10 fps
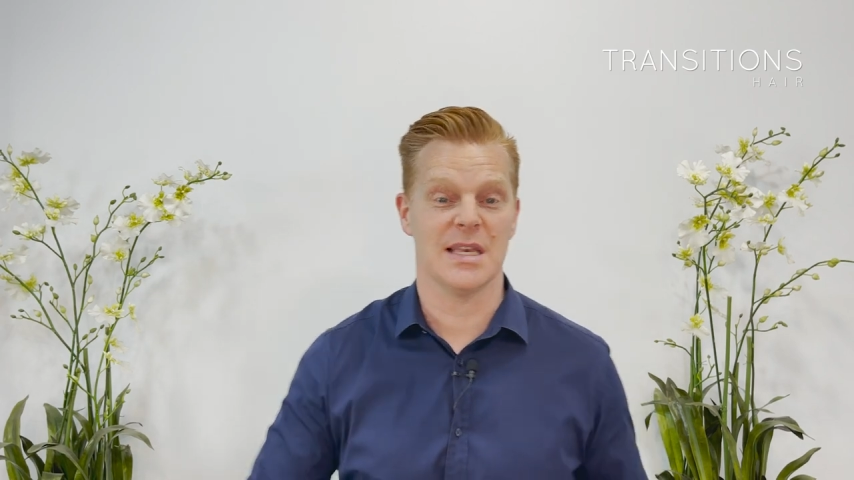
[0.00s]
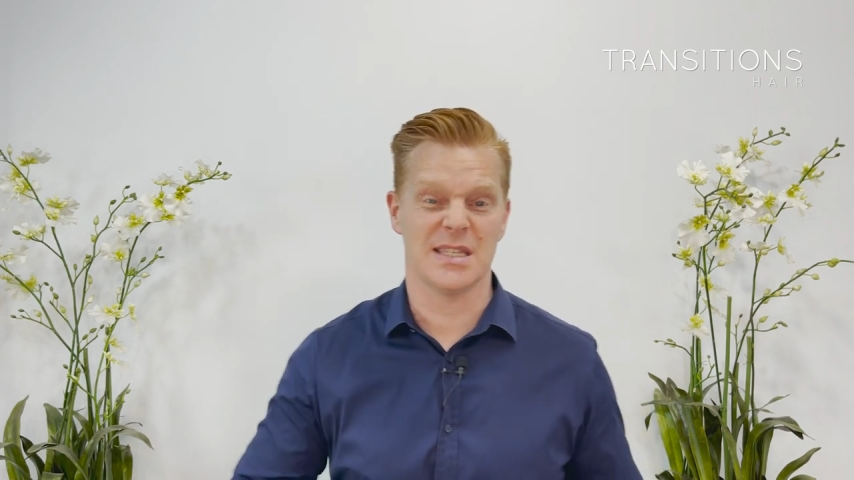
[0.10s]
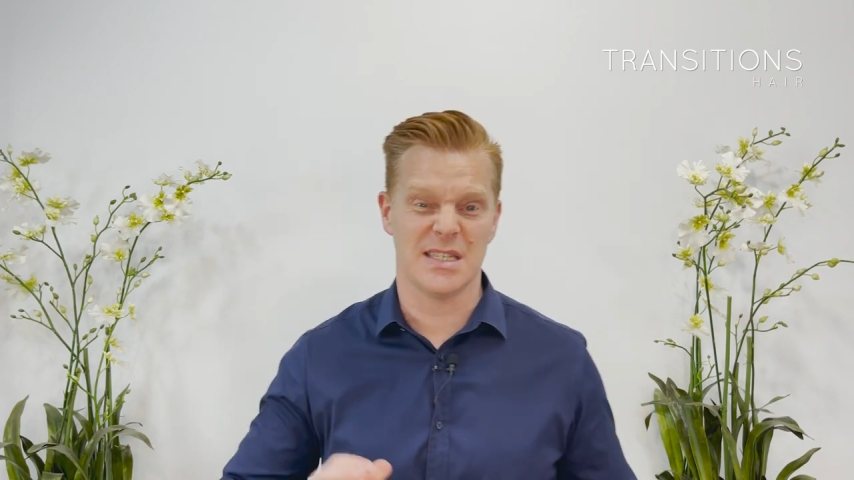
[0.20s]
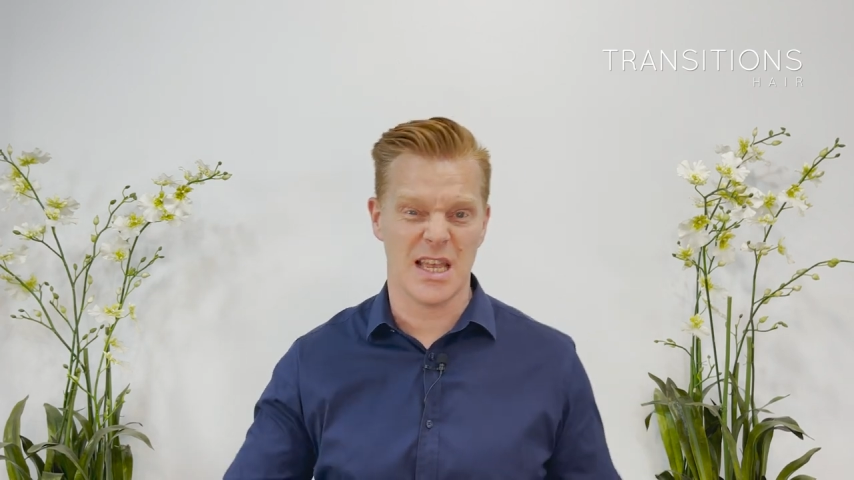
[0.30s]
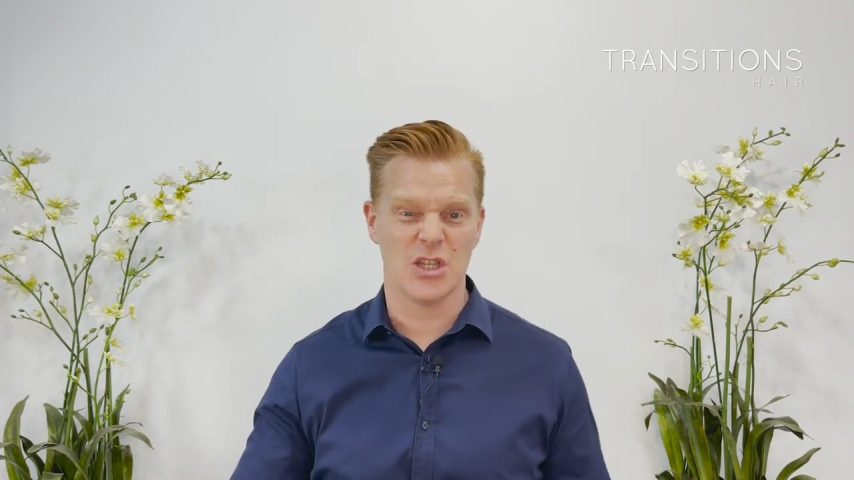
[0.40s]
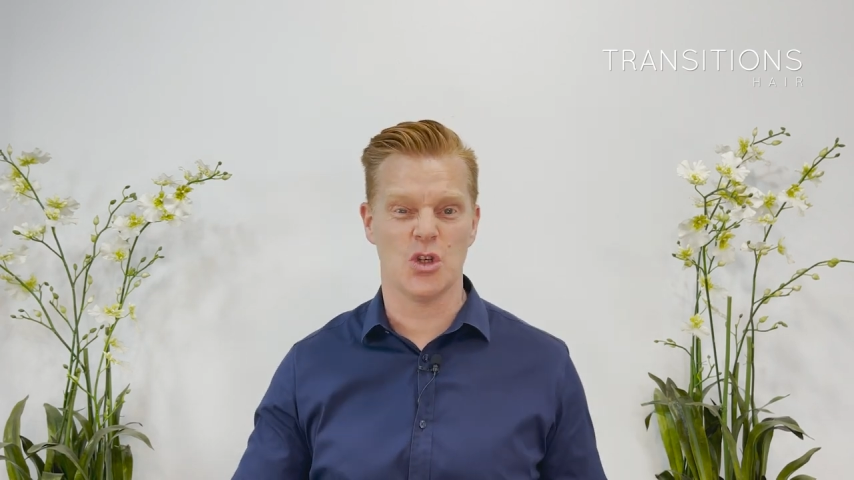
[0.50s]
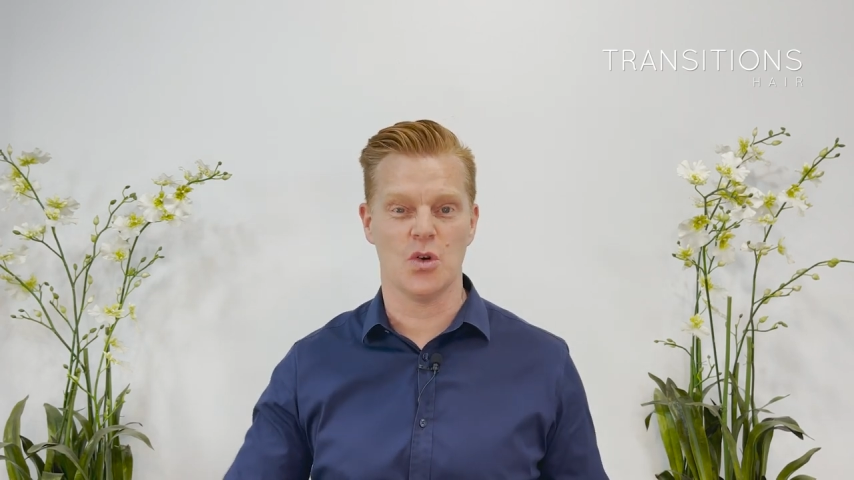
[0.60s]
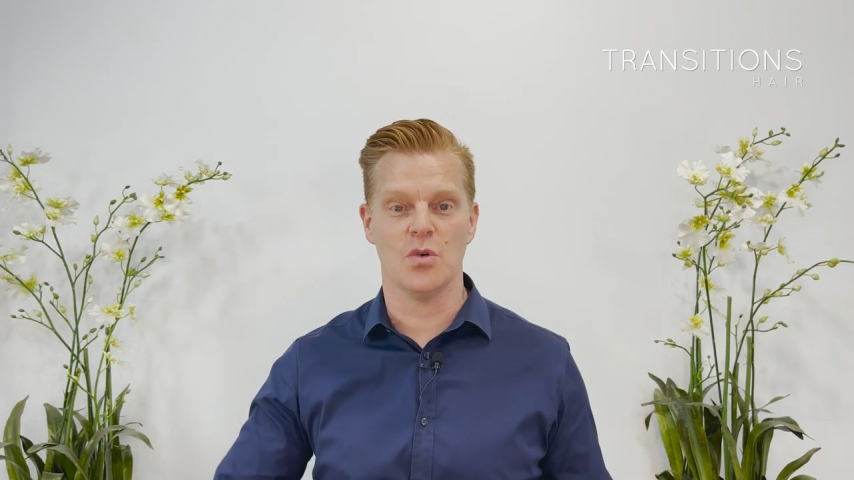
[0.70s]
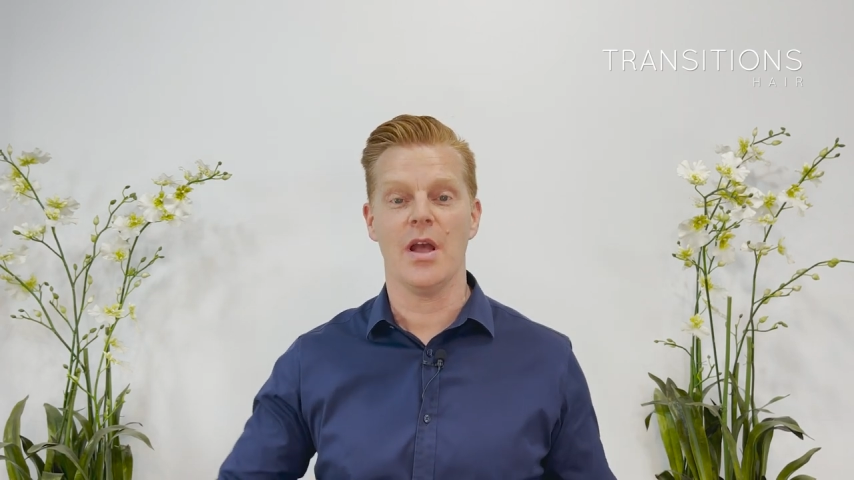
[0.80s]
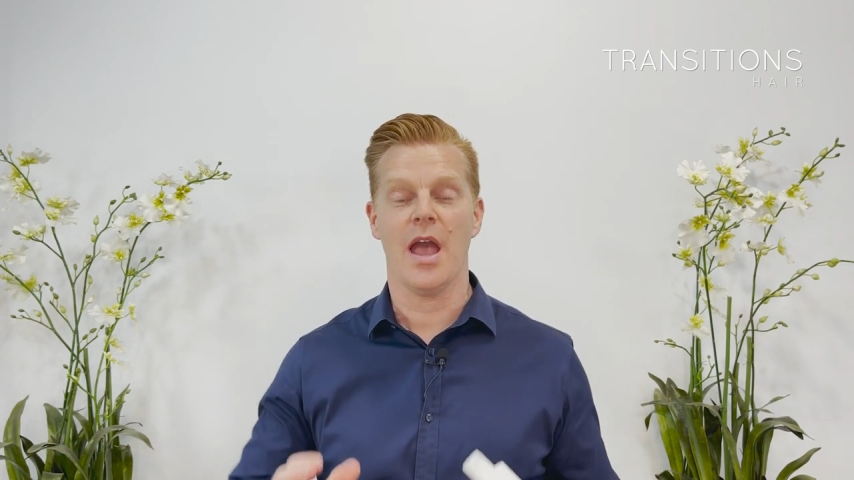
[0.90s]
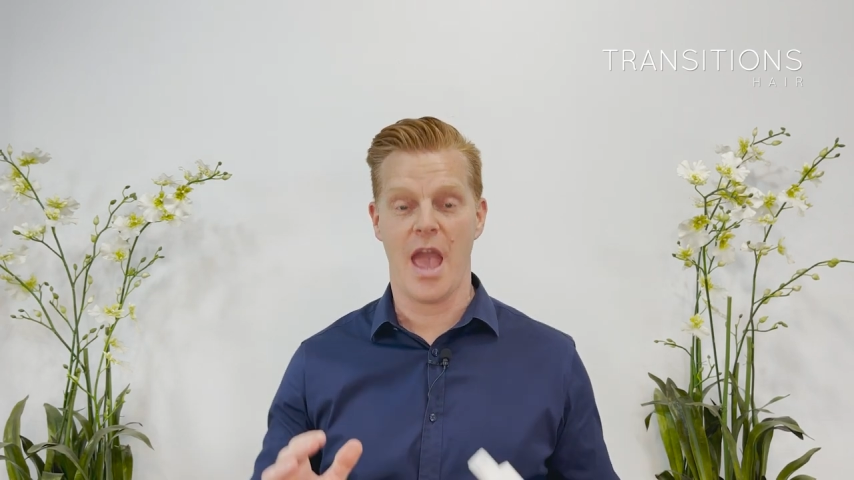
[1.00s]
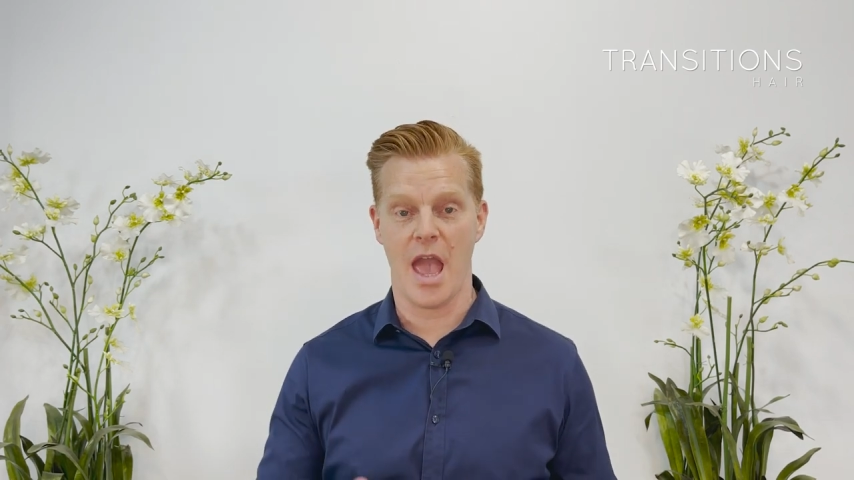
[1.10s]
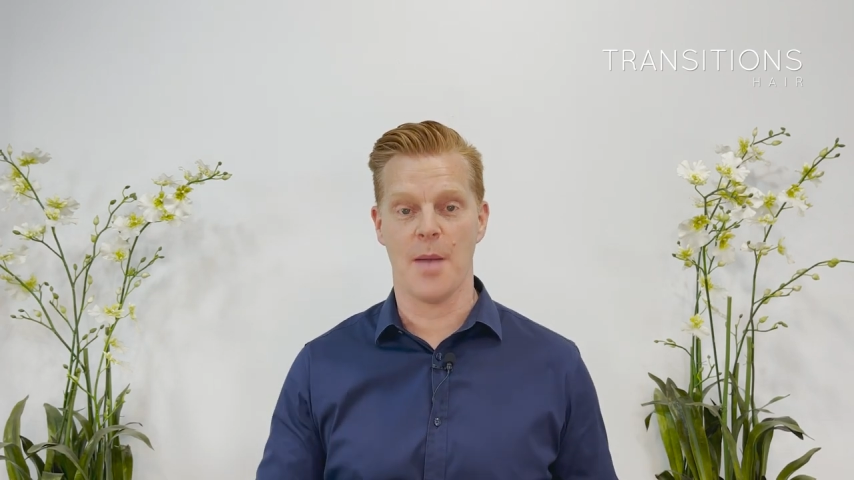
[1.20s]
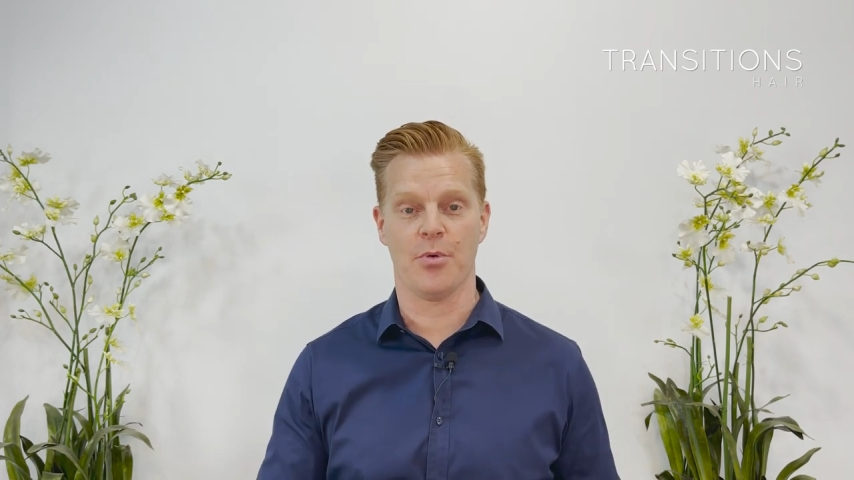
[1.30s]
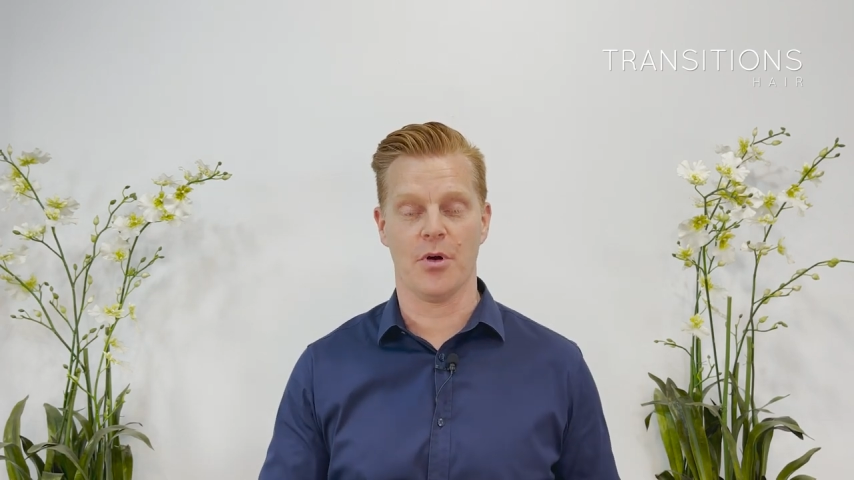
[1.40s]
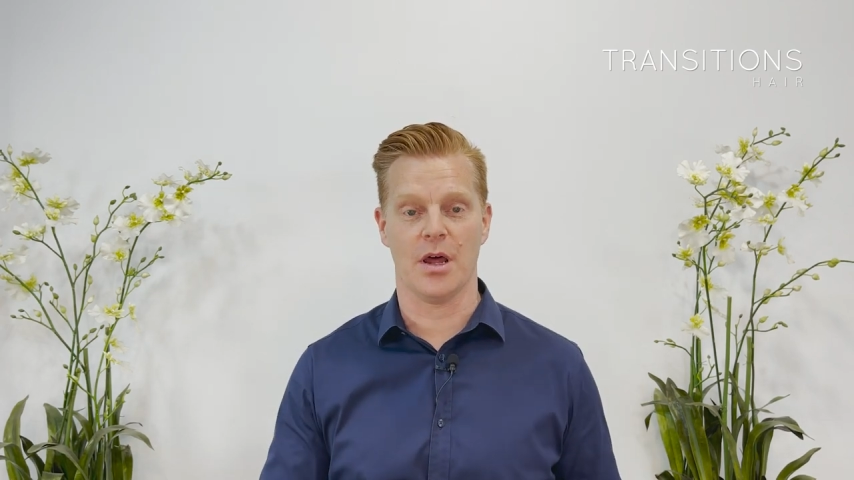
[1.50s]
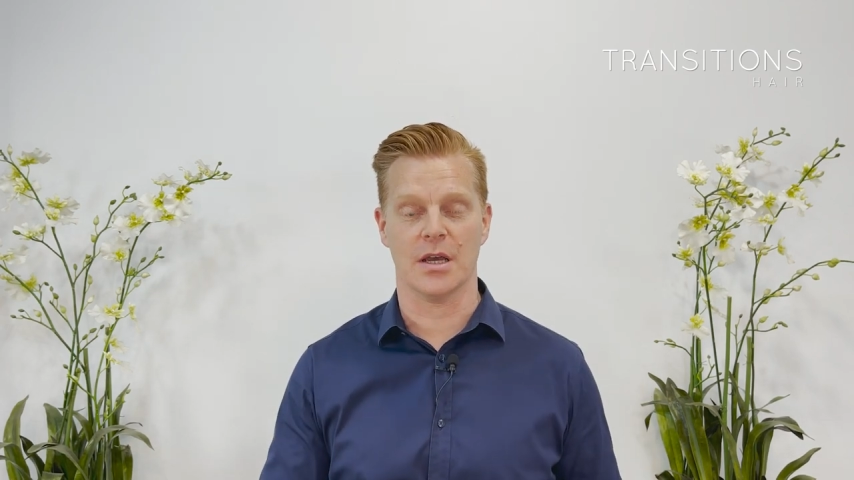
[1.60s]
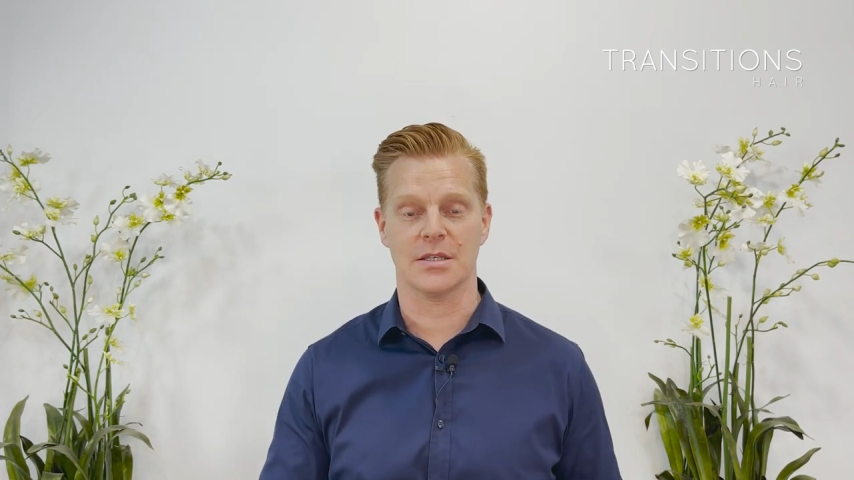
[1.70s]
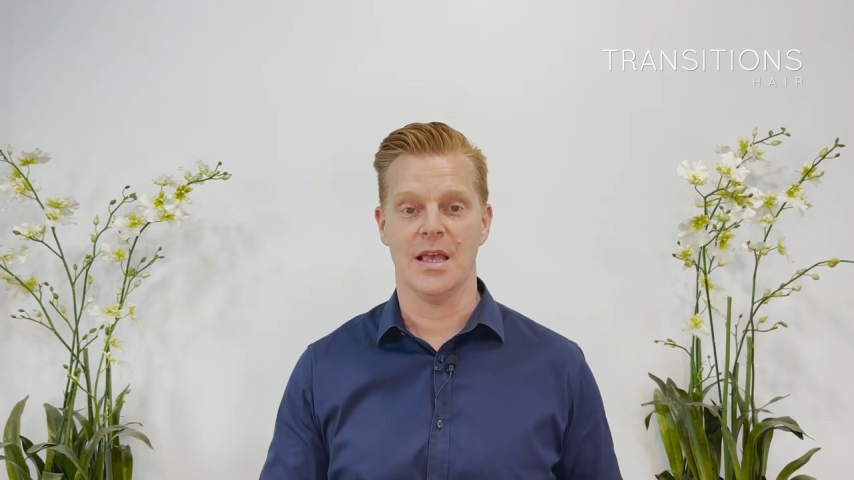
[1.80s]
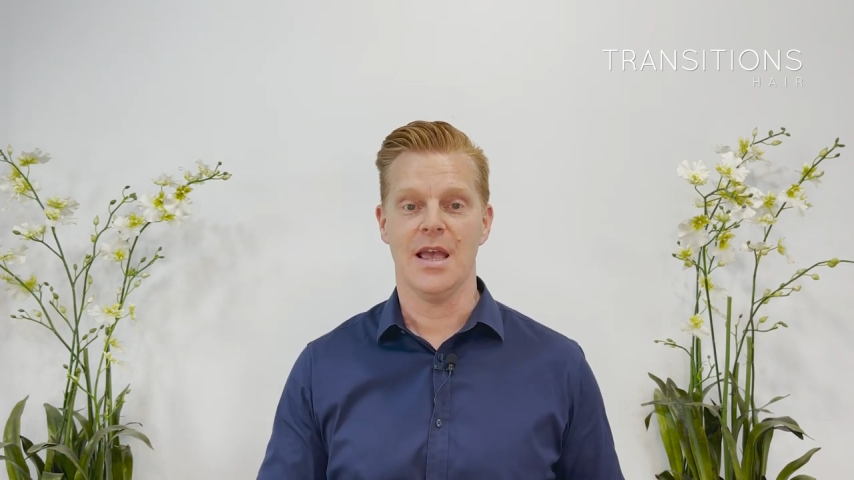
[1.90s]
essential hair
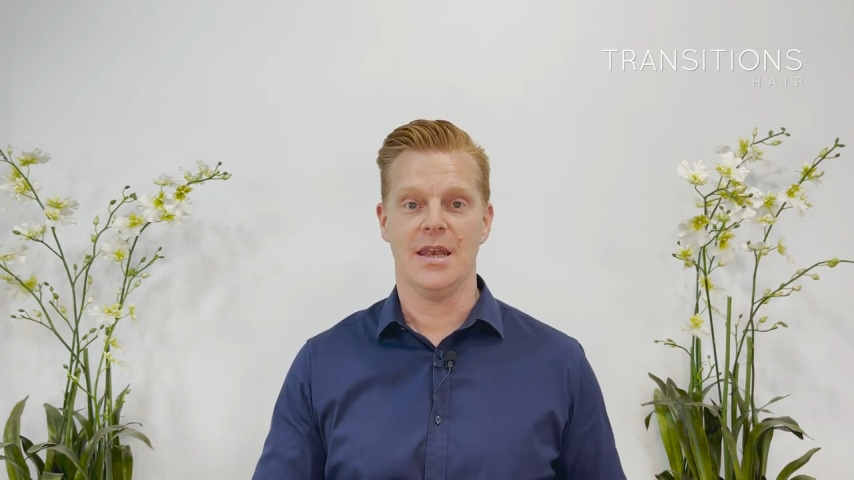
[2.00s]
products.